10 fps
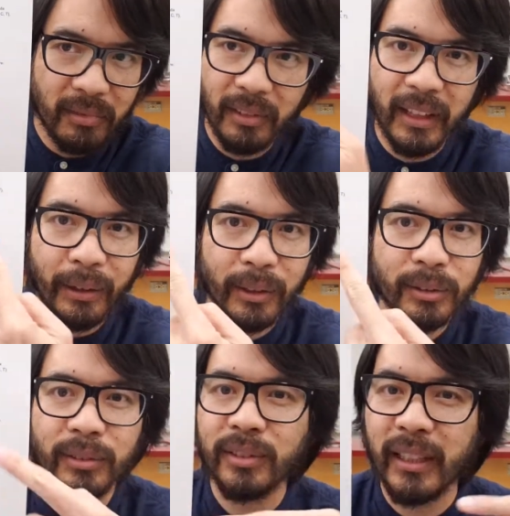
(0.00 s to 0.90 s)

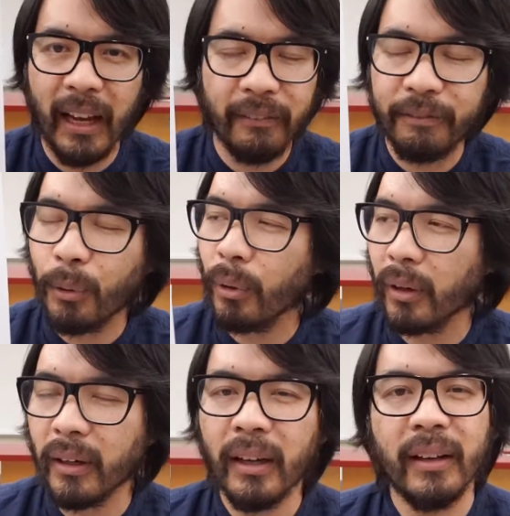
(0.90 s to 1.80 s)
letters stand
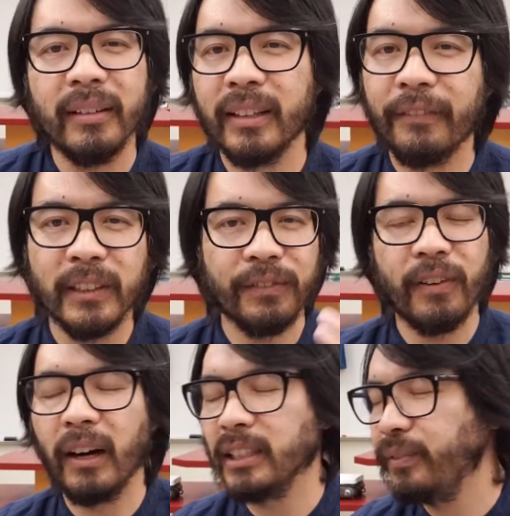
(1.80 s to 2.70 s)
for the different
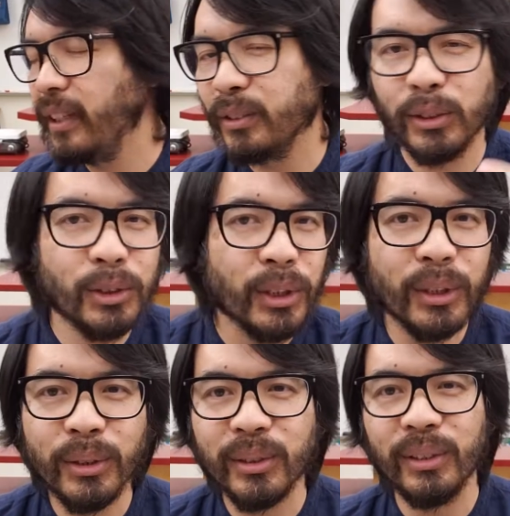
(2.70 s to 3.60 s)
phosphates and
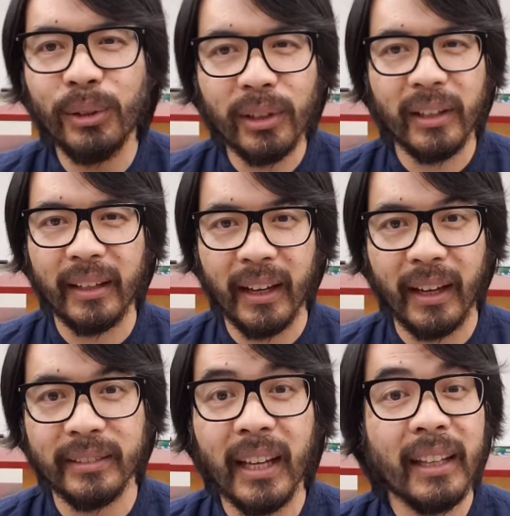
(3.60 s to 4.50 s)
sugars and
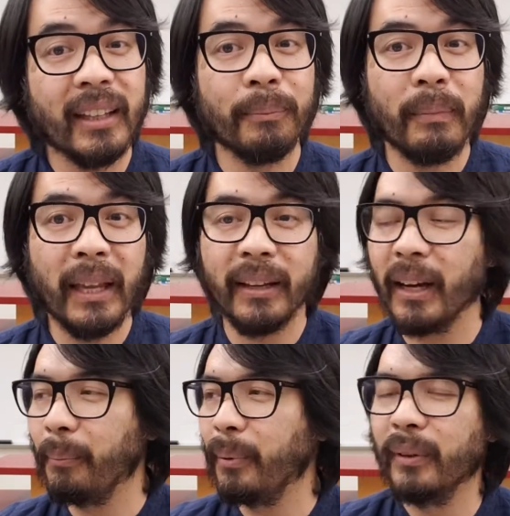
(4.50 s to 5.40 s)
nucleotides that make
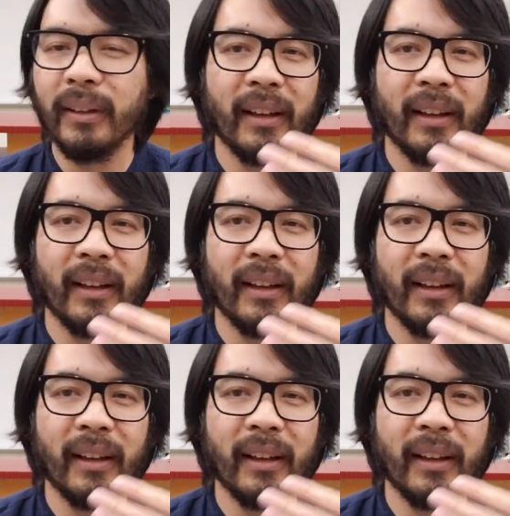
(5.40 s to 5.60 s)
up